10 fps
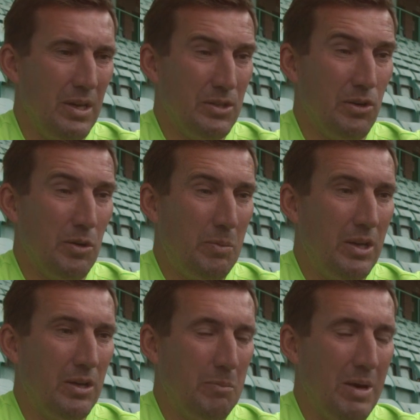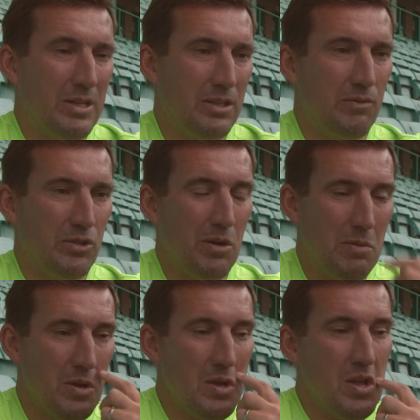going to be competitive.
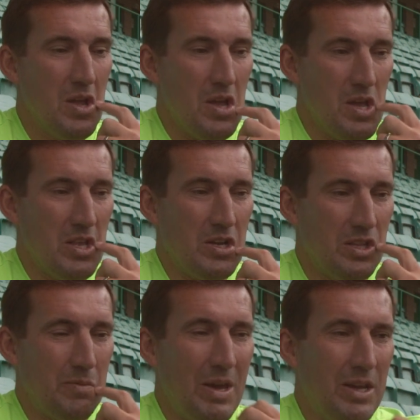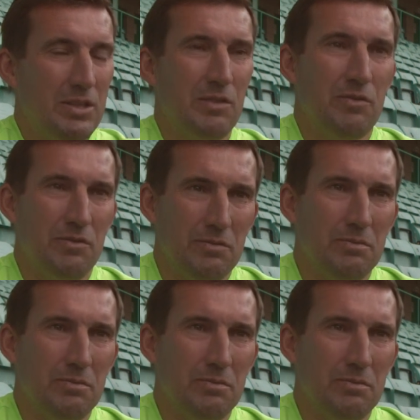So it's got the makings of